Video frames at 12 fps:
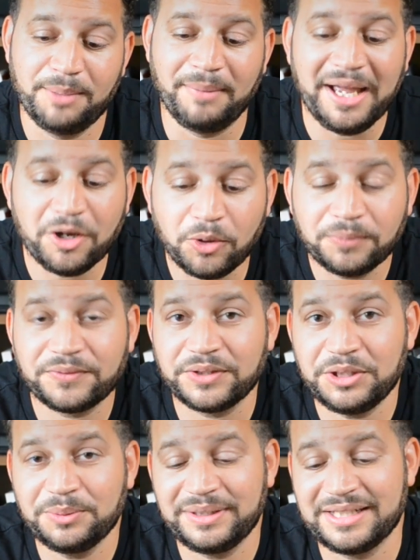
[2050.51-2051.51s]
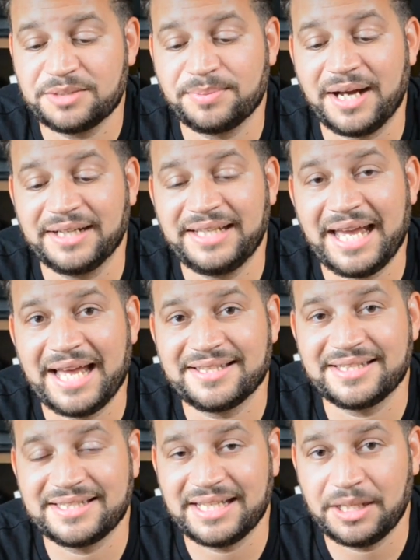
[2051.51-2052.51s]
My hope for you with this
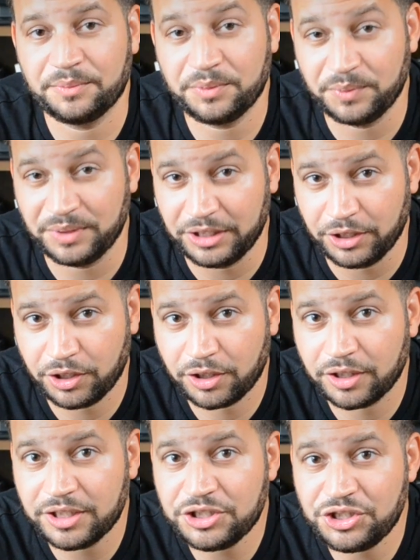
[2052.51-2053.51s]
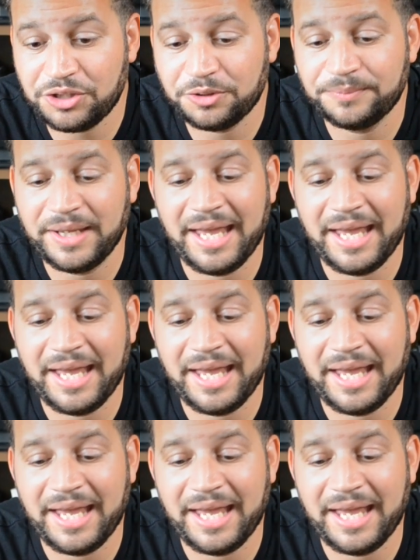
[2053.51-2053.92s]
podcast is that it would encourage you